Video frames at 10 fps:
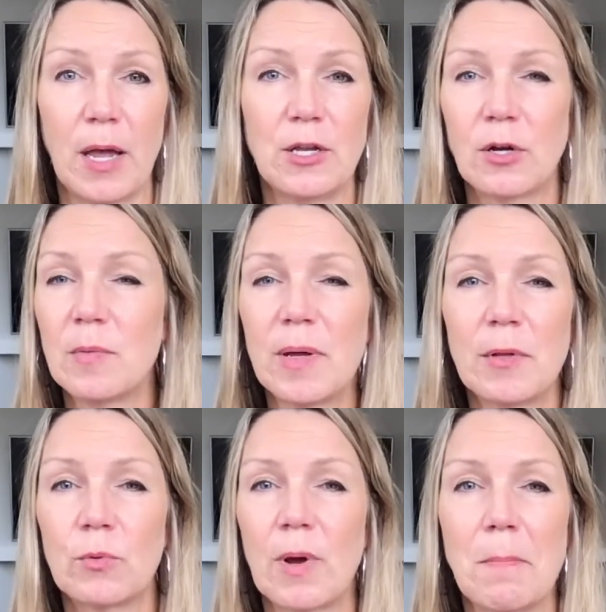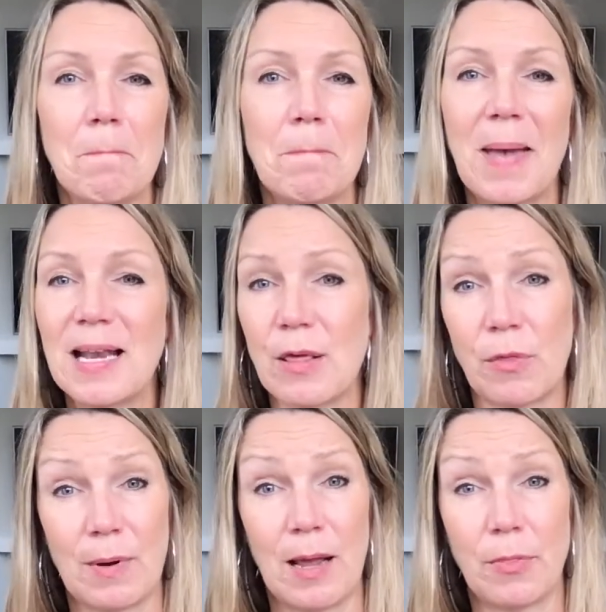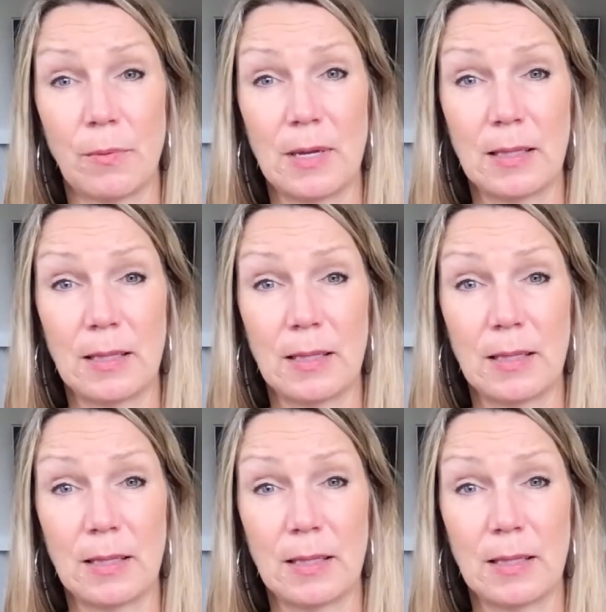and you're going to be able to run many 3-on-3